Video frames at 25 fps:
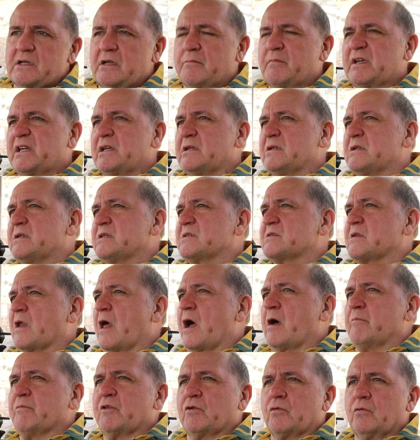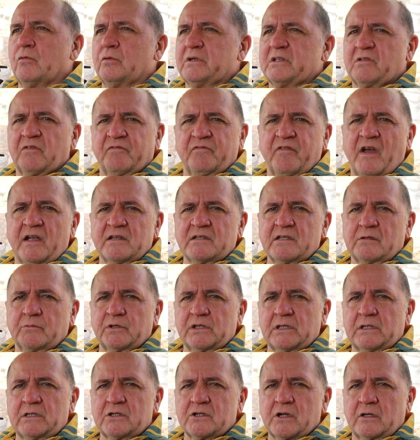I mean, in Islam, they're always fighting
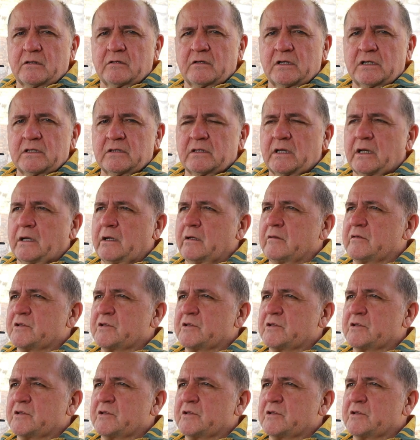with each other, aren't they?